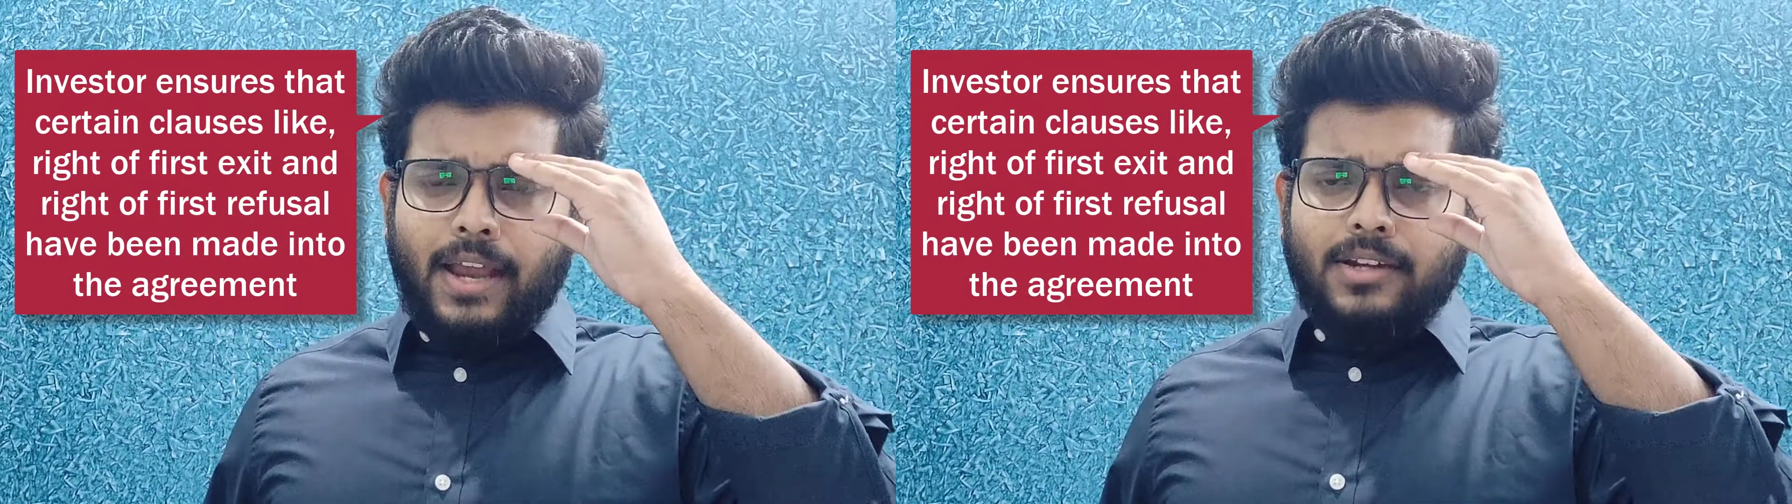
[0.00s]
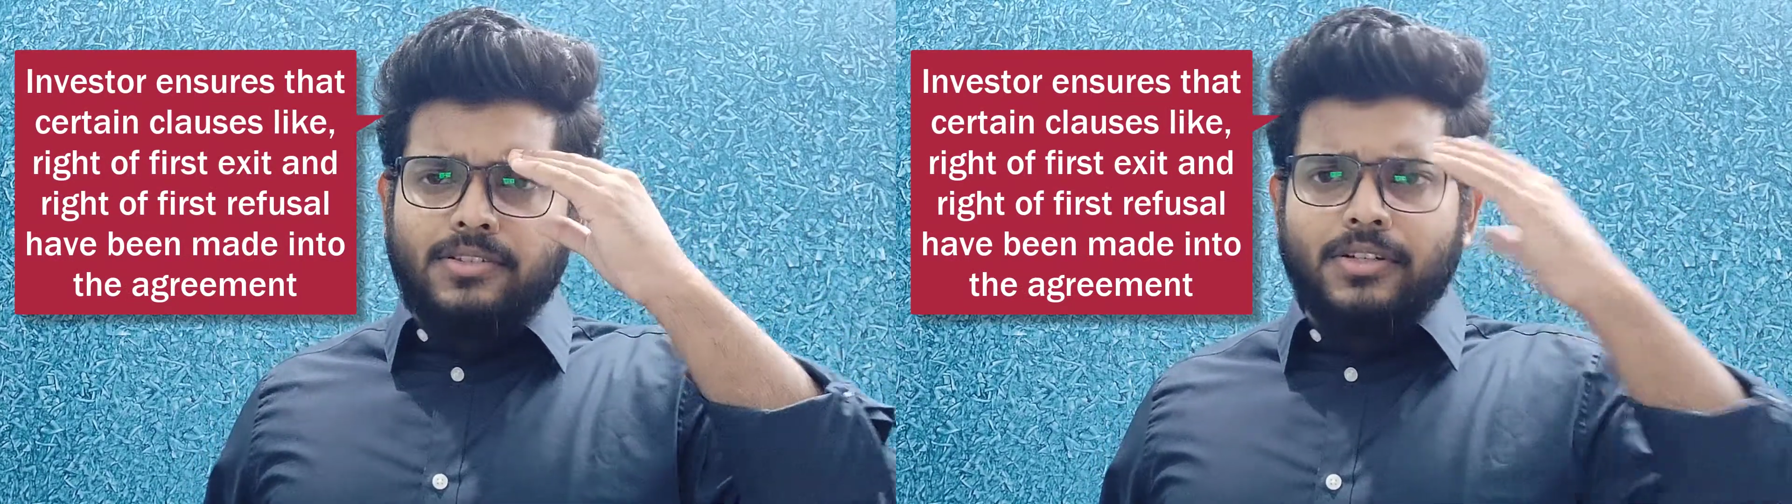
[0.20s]

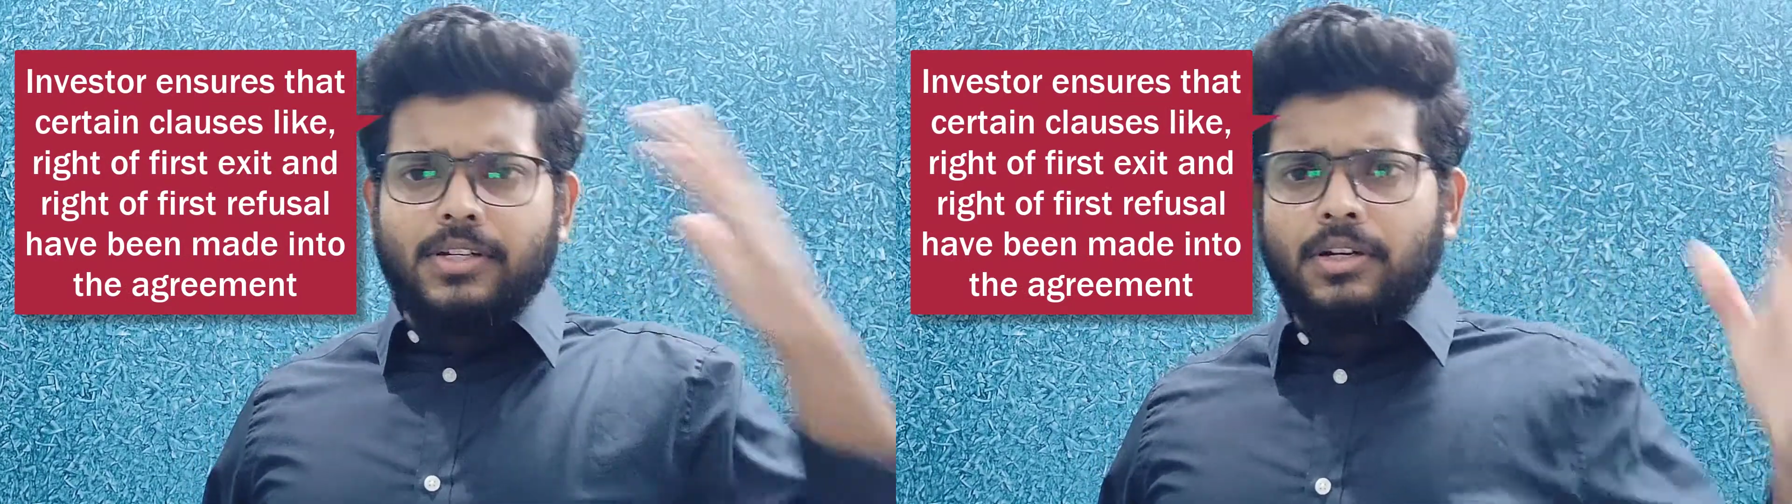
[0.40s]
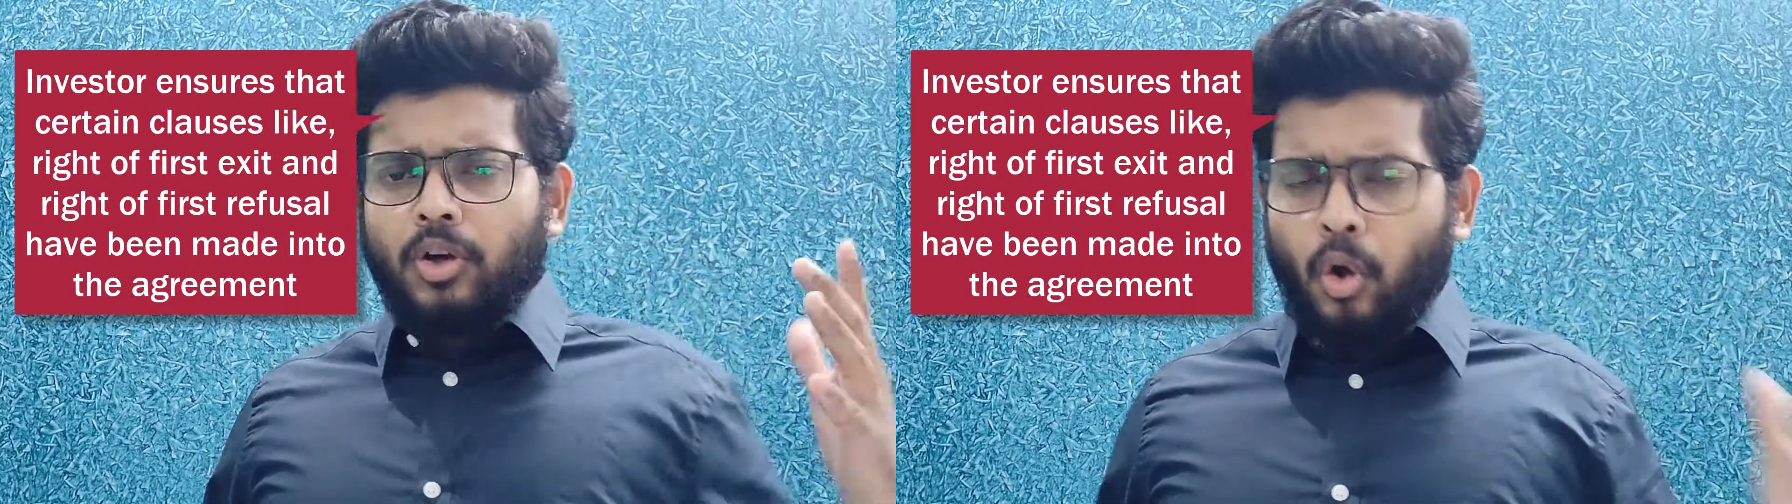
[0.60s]
that
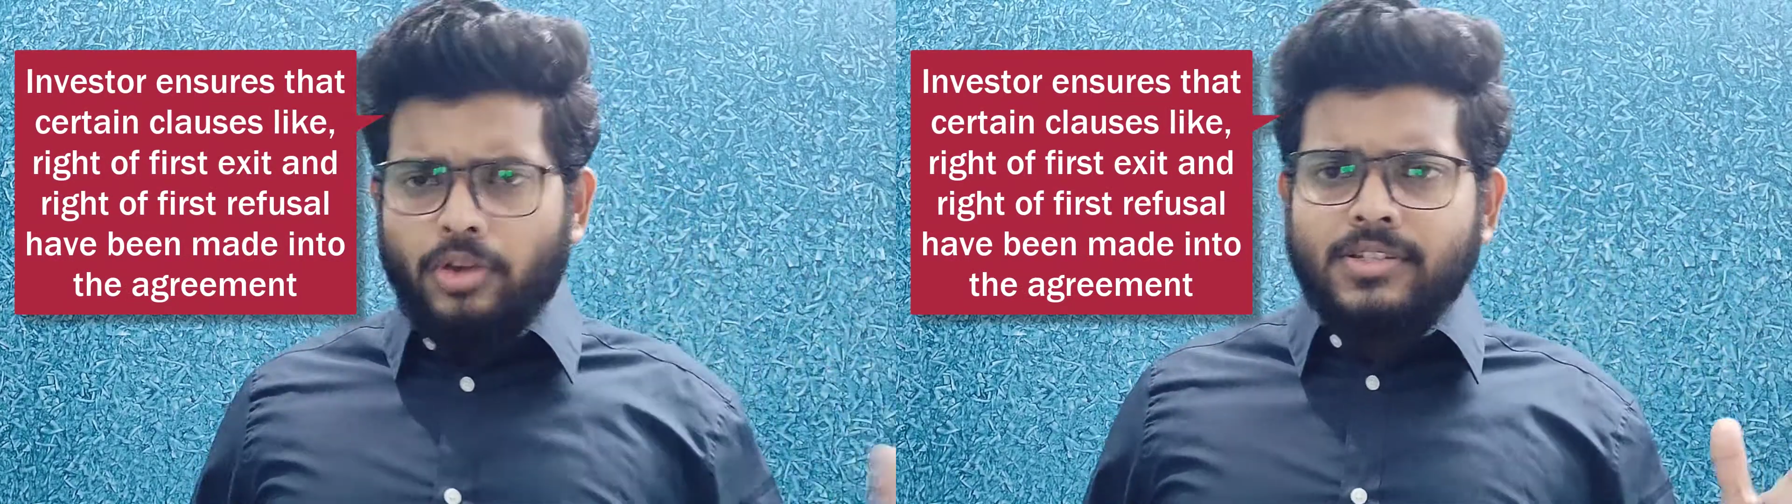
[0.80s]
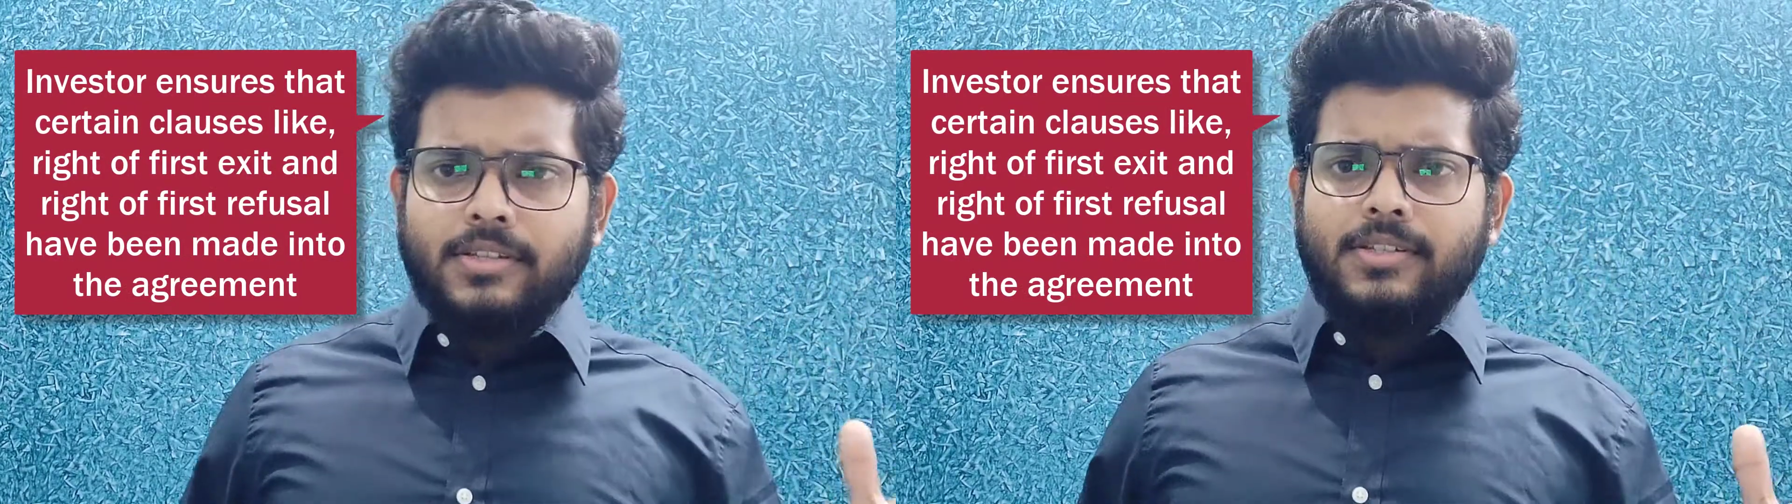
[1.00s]
certain
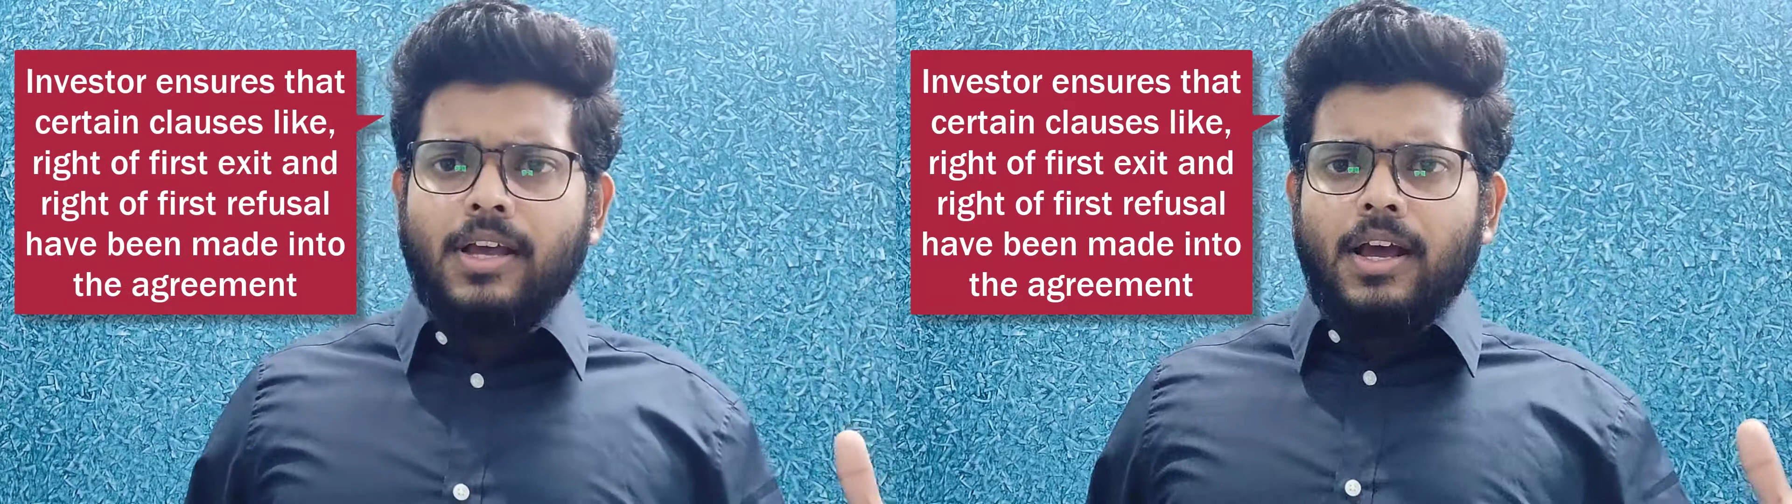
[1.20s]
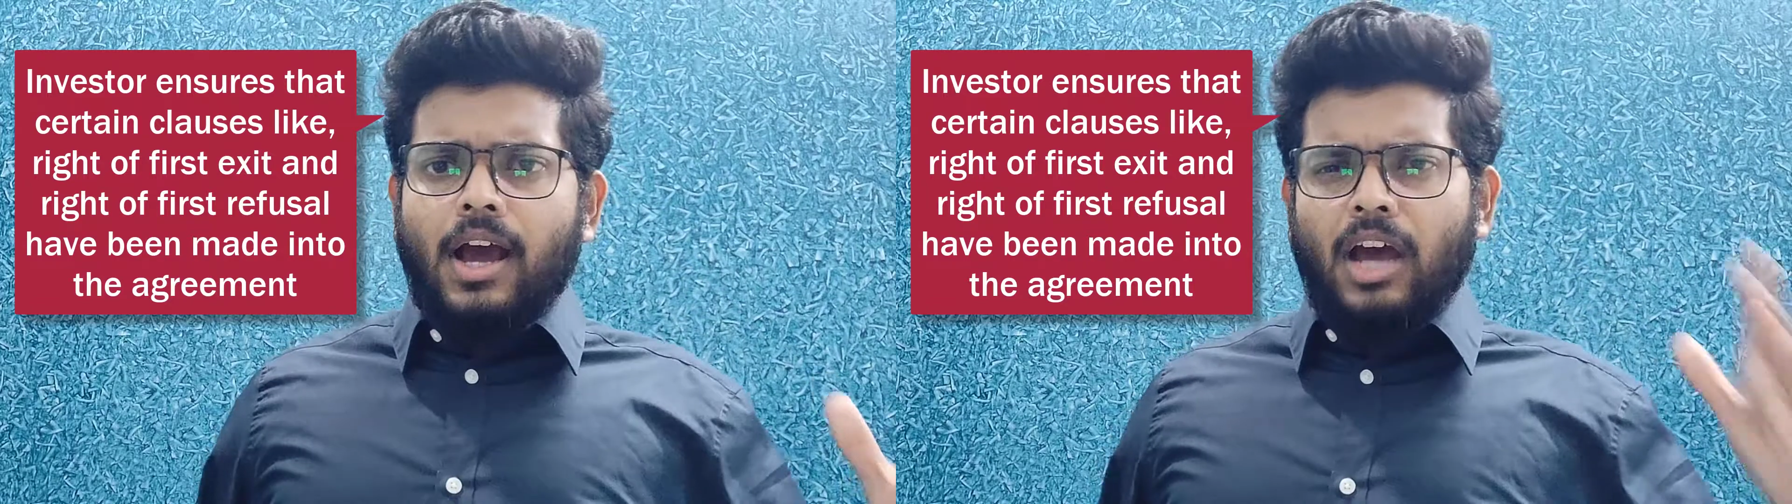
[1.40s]
clauses